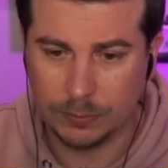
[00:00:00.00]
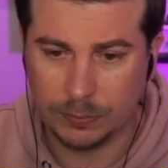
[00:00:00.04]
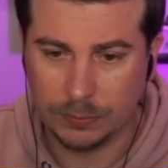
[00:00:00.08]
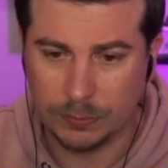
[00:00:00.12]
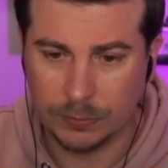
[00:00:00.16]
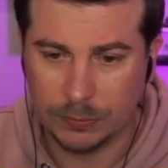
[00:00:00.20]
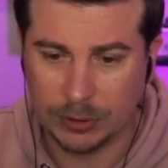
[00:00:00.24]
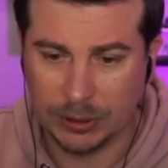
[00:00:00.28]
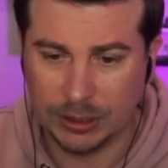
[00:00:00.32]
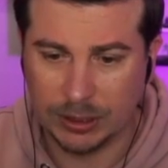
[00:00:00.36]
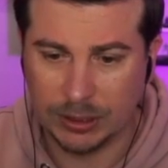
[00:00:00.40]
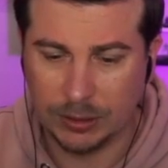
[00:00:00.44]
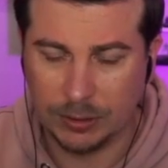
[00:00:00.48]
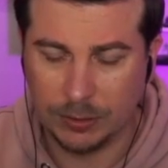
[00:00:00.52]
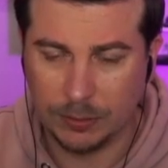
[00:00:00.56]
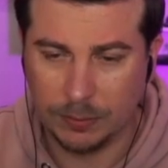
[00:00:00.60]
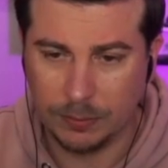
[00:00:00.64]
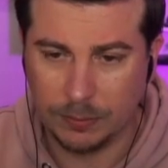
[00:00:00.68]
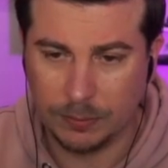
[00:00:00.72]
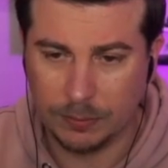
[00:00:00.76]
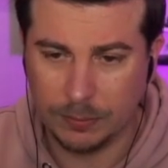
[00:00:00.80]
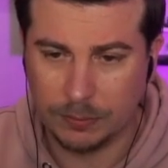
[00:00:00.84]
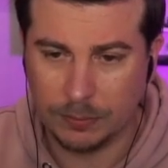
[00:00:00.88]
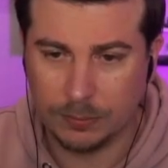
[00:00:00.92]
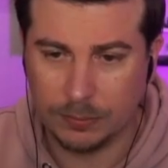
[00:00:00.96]
Right.
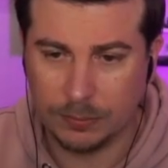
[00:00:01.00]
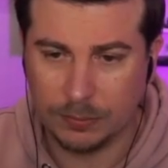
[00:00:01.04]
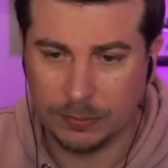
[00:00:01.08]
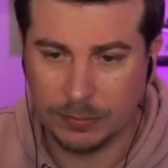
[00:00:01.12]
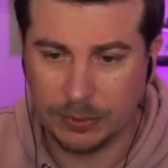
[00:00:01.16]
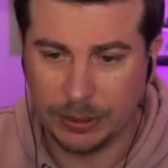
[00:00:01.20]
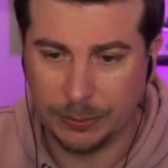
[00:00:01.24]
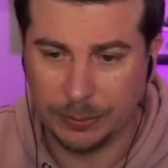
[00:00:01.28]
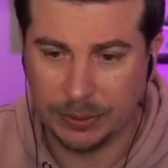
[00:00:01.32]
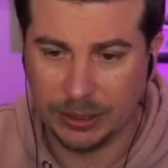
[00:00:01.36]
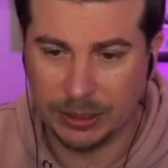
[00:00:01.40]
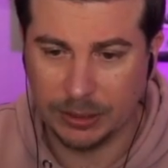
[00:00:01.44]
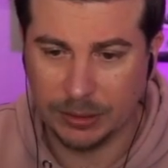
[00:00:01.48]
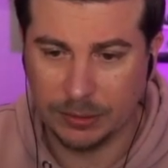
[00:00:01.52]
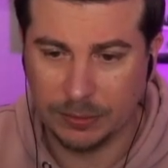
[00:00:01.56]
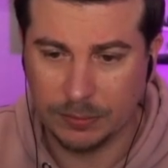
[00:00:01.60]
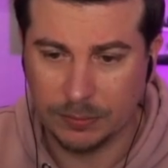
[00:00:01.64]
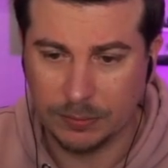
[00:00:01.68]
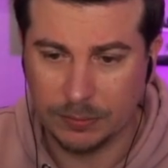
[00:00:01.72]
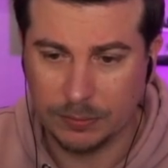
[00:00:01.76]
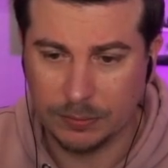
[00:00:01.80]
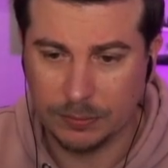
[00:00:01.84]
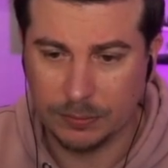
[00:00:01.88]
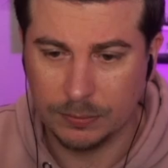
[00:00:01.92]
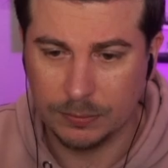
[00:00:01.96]
Here we go.
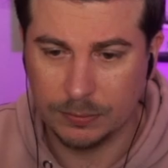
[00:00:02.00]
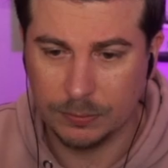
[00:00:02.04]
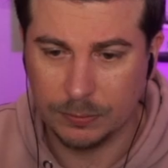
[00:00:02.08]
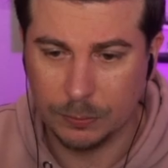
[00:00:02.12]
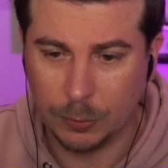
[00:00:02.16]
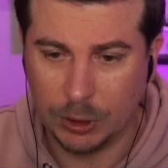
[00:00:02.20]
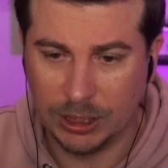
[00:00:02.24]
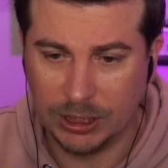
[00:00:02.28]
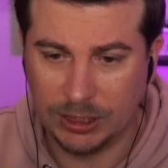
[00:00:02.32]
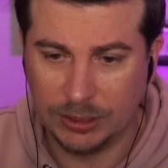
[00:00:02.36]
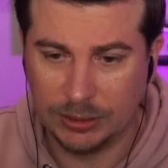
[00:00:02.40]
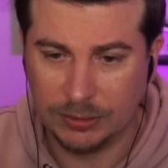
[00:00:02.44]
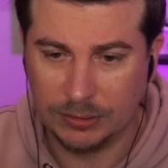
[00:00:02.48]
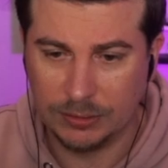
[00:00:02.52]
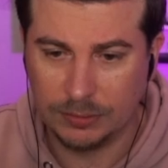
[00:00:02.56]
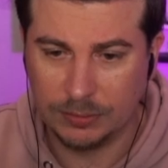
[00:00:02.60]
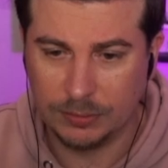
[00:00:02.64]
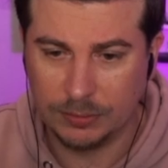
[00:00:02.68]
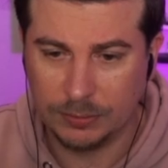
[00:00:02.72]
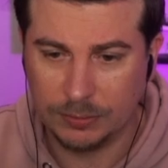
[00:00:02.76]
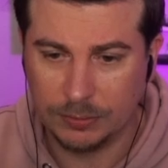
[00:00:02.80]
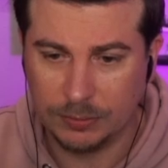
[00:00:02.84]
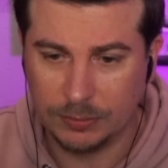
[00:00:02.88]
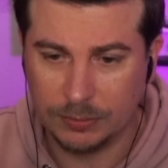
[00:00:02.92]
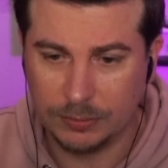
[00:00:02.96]
1.
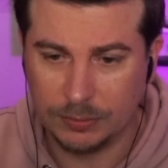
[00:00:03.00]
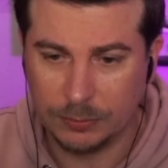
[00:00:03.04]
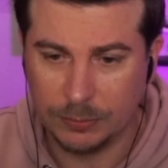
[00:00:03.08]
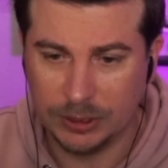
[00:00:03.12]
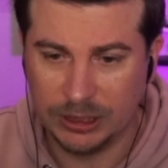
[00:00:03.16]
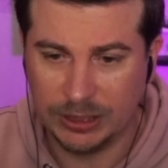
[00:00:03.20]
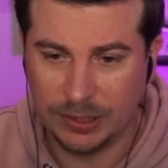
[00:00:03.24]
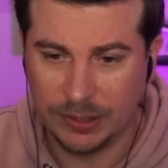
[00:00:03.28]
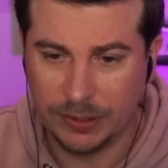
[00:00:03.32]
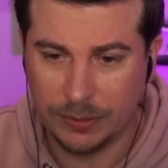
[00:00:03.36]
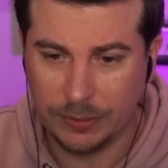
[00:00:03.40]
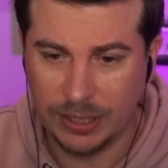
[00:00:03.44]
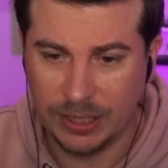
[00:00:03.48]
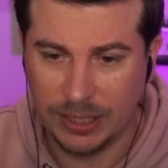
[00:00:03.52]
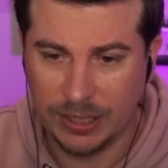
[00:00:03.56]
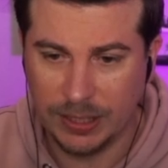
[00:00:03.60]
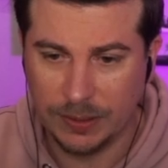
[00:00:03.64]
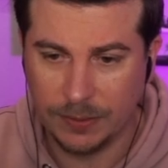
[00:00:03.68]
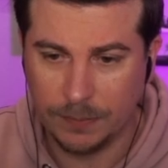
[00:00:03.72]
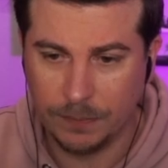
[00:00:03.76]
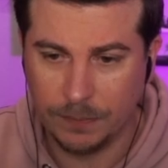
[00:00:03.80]
We need 3.